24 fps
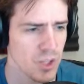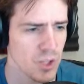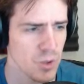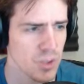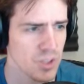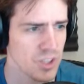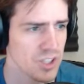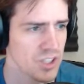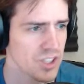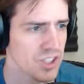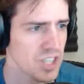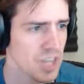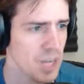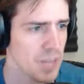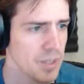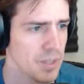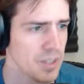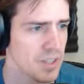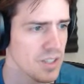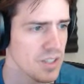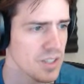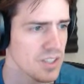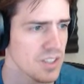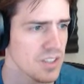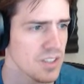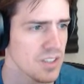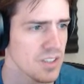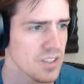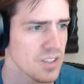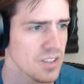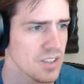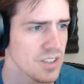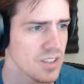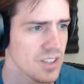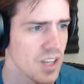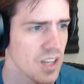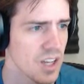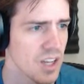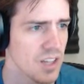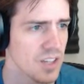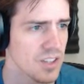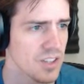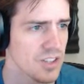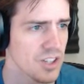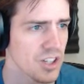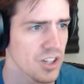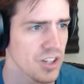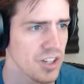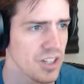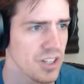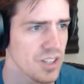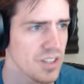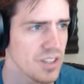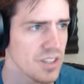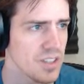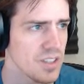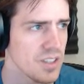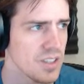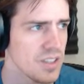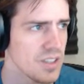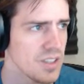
do I do? Just stop it. Uh, stir it.